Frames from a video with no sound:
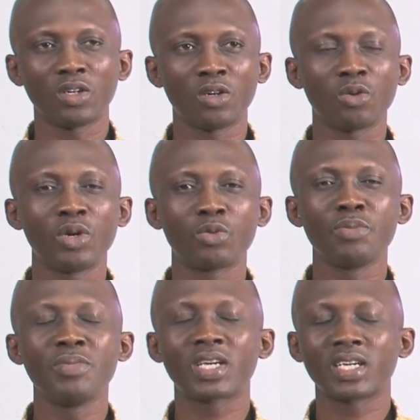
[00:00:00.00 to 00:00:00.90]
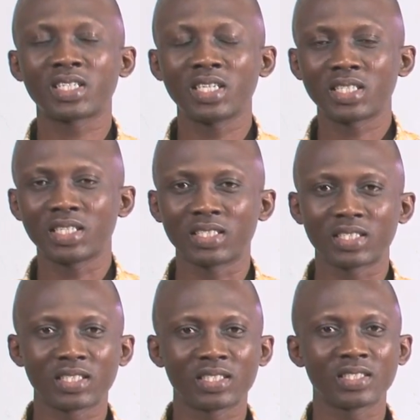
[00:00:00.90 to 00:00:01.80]
or when we make a
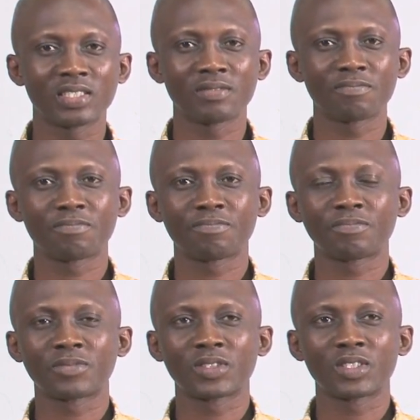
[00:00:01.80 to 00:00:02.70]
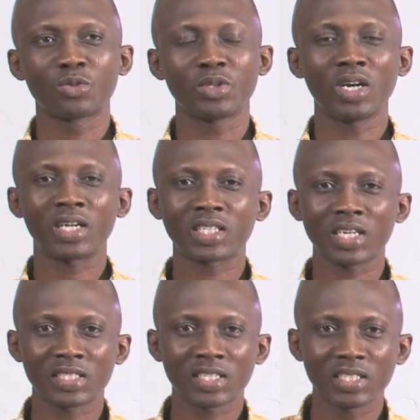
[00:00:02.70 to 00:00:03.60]
sentence, we utter
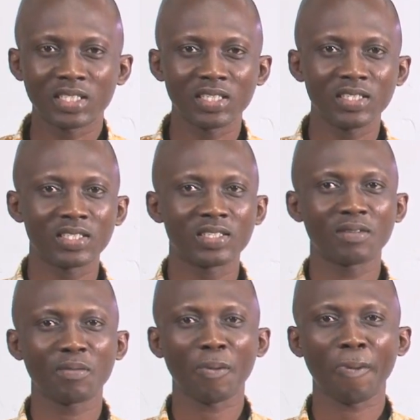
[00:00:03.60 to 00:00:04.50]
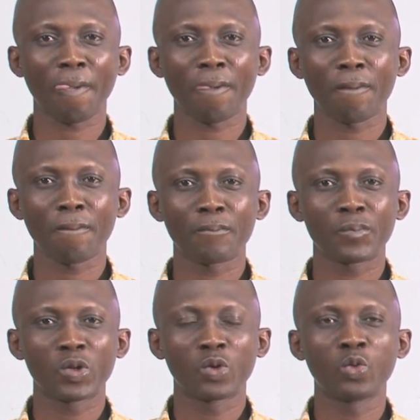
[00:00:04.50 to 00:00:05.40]
a sentence
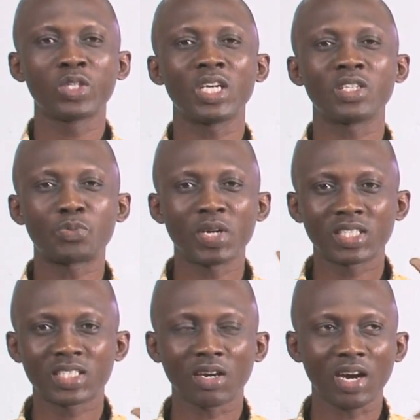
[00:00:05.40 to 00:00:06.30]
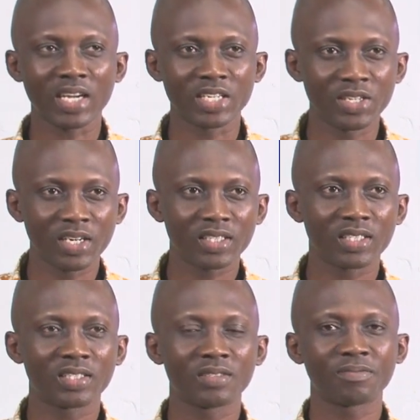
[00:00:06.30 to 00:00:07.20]
which expresses our
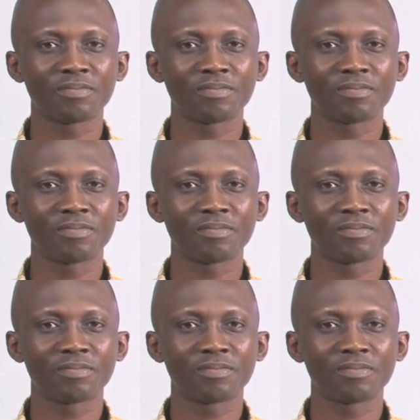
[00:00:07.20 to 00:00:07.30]
ideas.